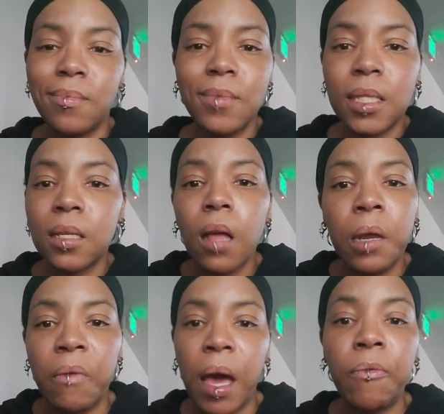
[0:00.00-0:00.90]
it's a lot
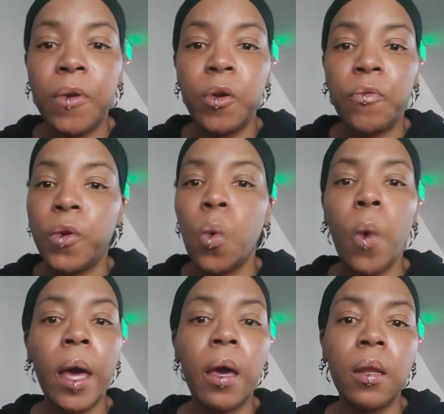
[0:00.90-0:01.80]
of effort for
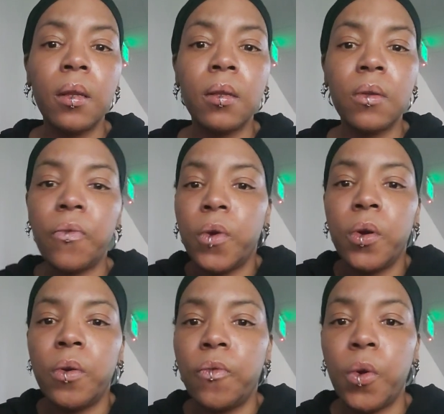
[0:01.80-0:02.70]
what?
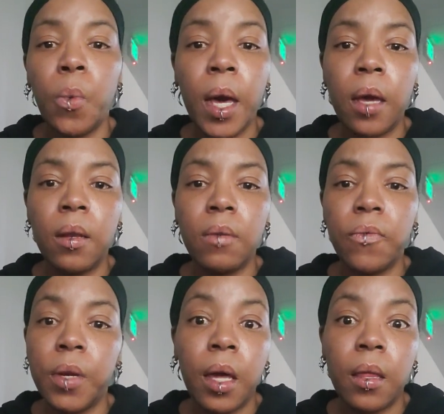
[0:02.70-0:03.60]
For what?
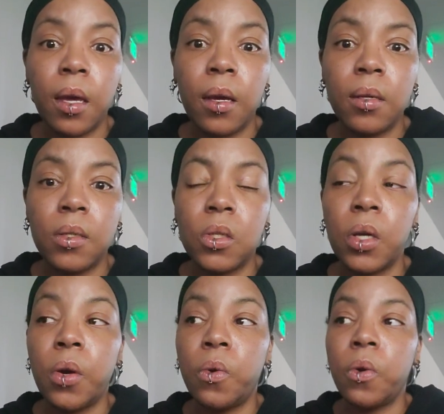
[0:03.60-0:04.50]
For nothing.
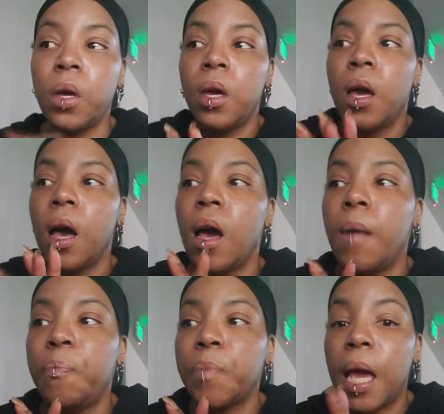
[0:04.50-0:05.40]
So,
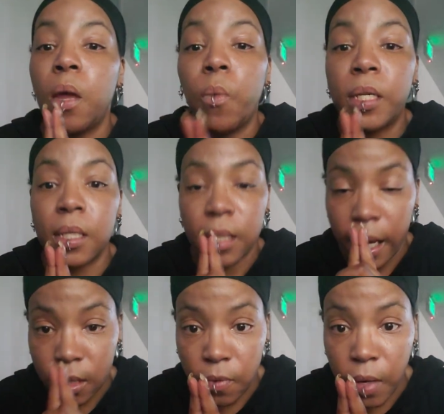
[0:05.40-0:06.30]
and it wasn't
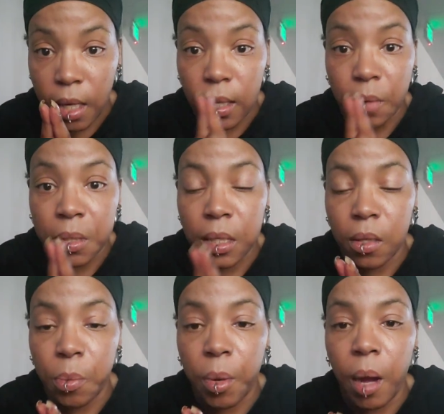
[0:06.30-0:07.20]
satisfying. That was the
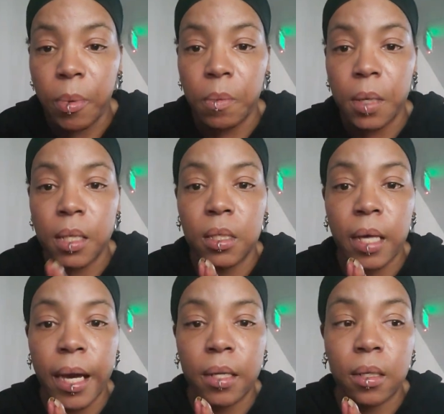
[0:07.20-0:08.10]
other problem, is
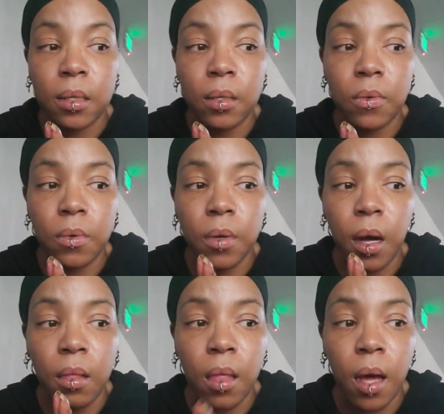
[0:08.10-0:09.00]
that
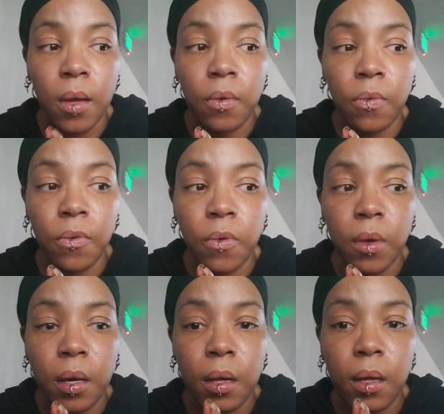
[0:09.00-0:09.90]
a lot of
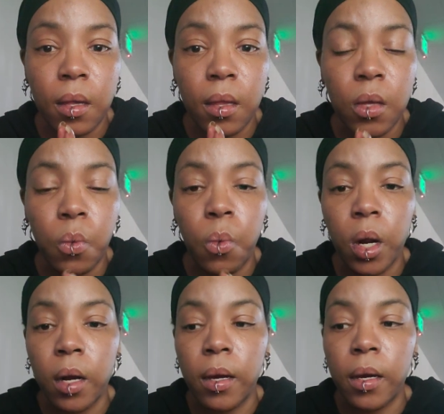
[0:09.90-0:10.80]
the
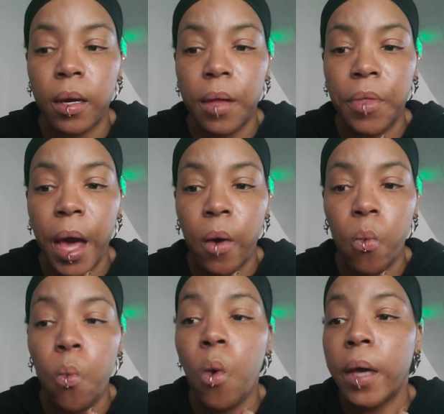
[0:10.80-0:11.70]
work that
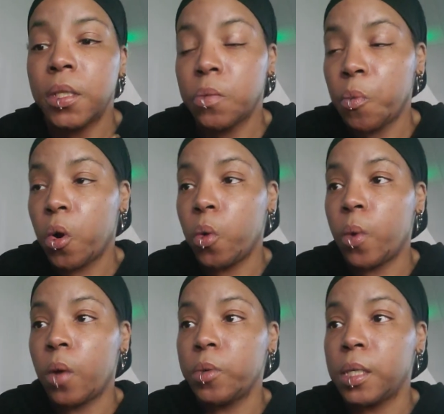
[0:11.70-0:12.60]
was more
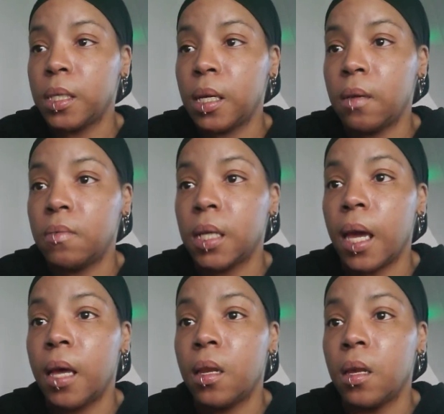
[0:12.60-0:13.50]
well received
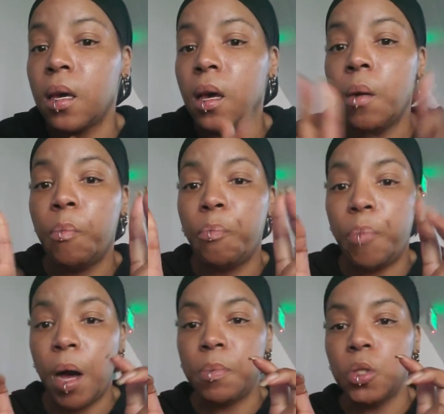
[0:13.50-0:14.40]
and
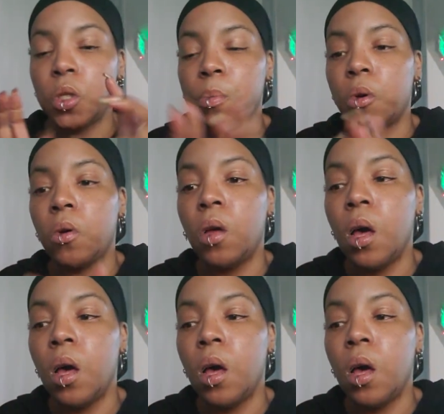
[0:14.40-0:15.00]
publishable,